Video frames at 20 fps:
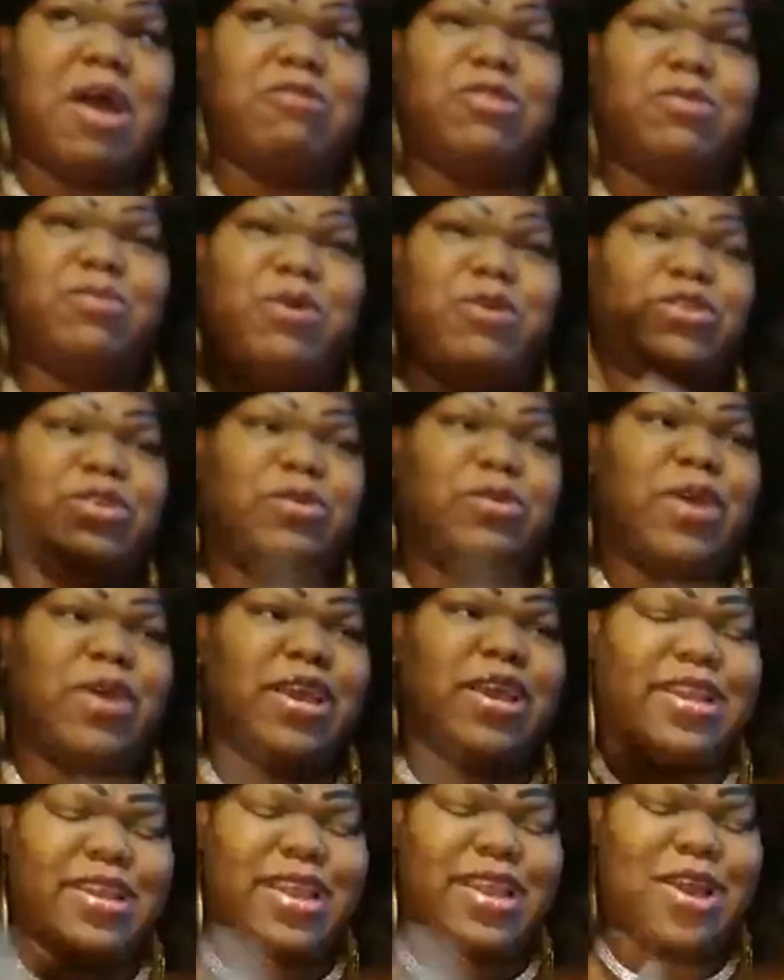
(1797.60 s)
I was supposed to
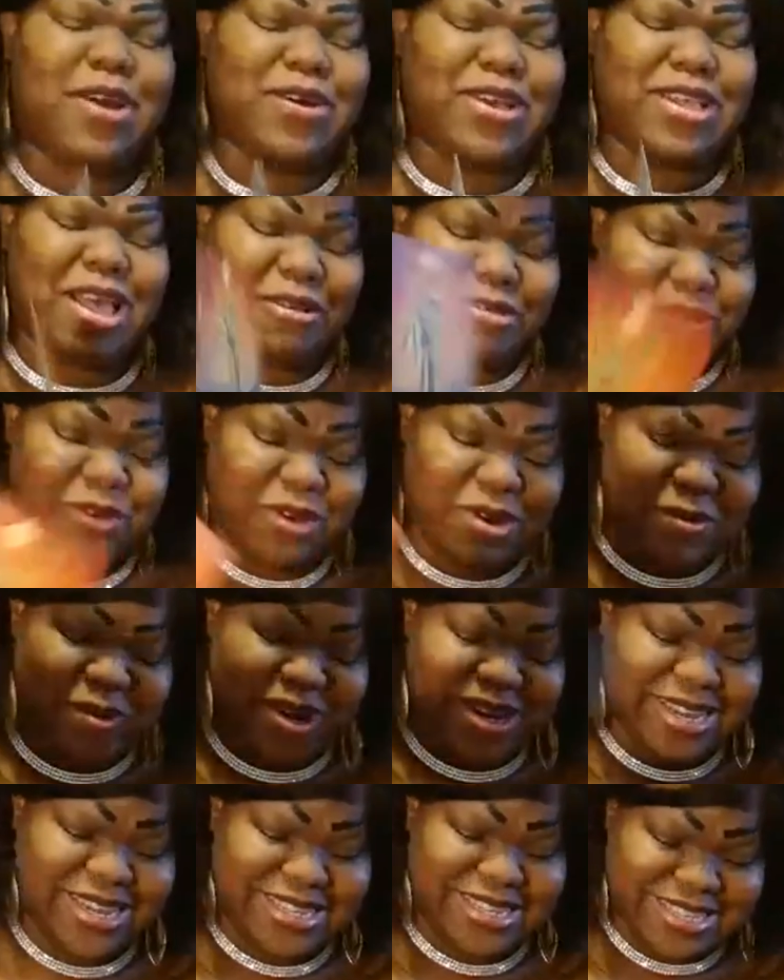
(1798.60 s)
write it down because I was going to
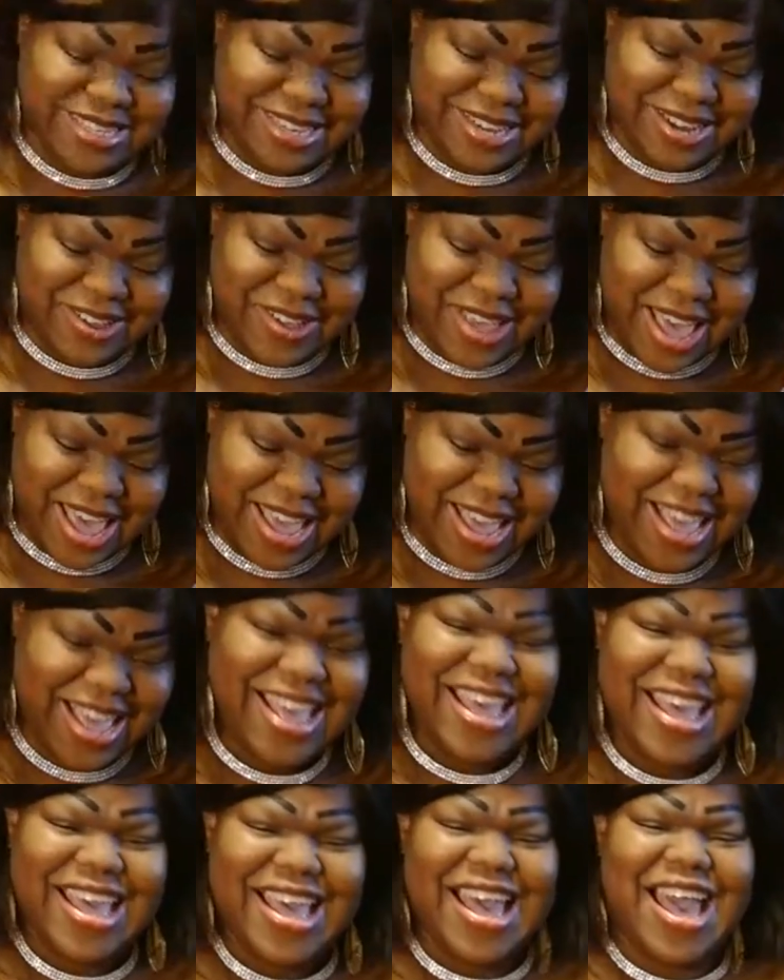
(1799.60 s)
release it. Okay,
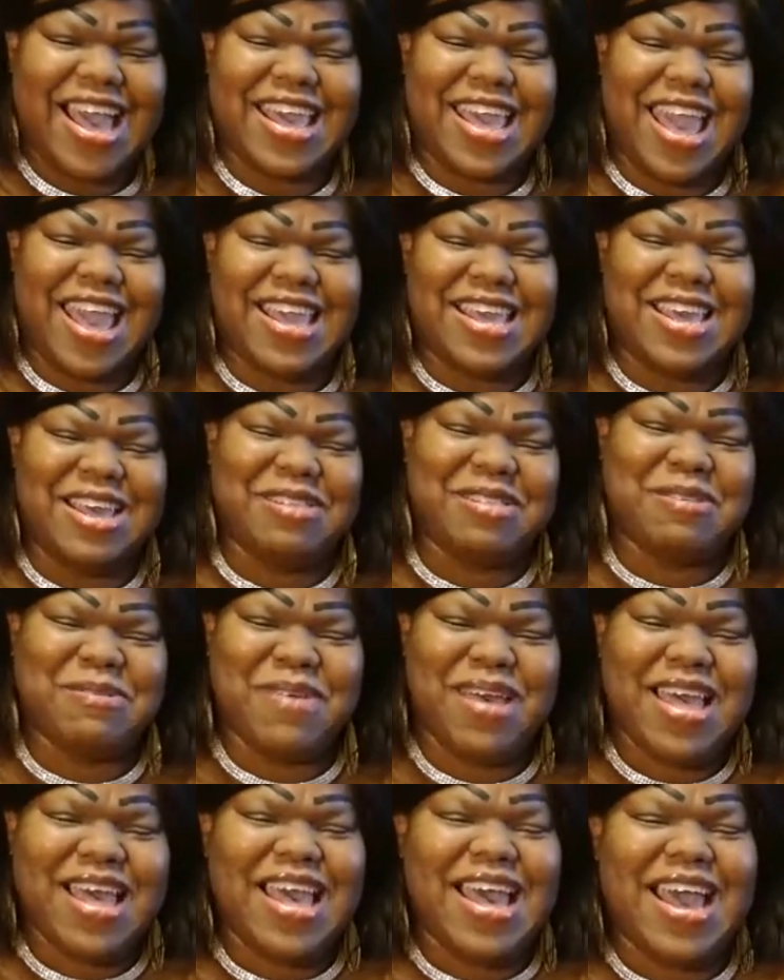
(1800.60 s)
I can't keep
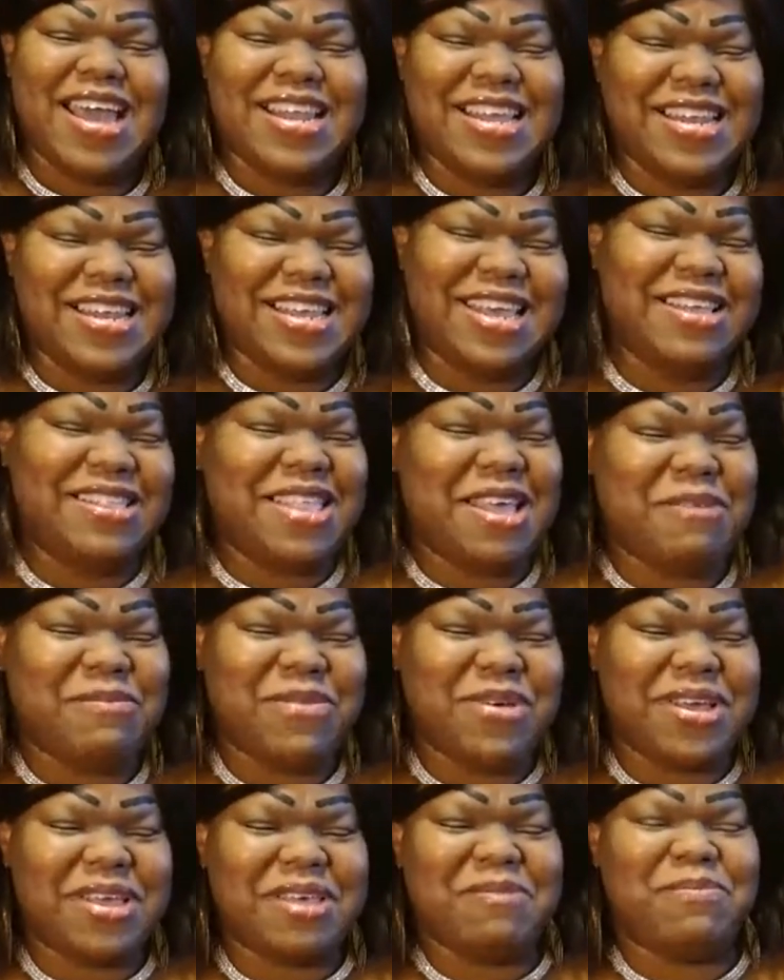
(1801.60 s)
the. I need to keep
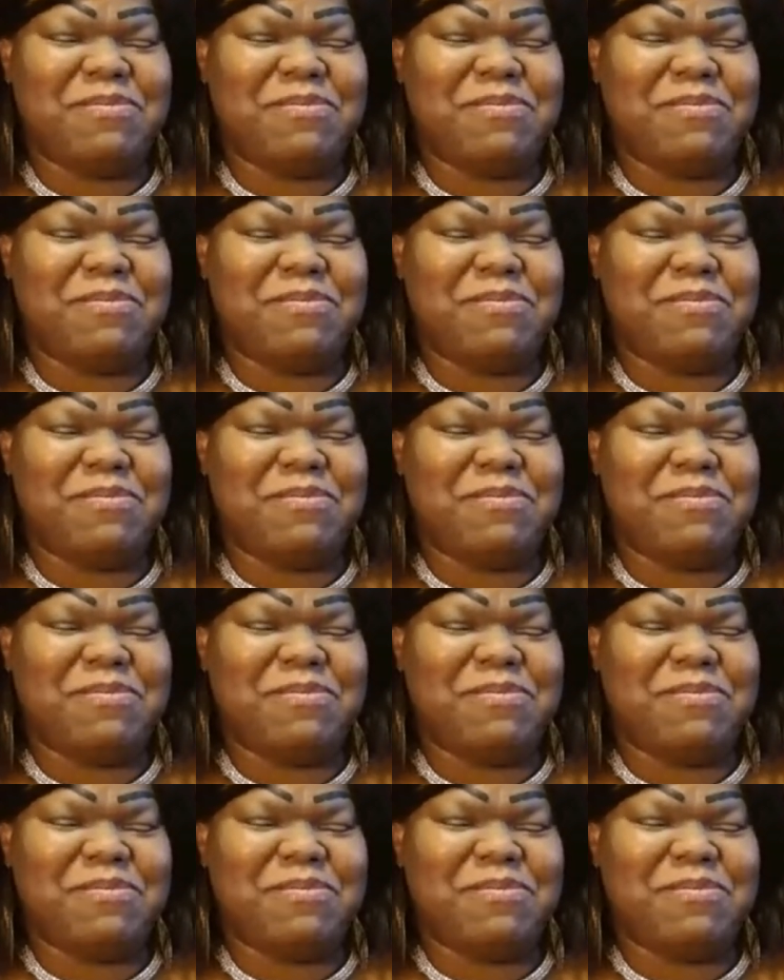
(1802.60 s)
that book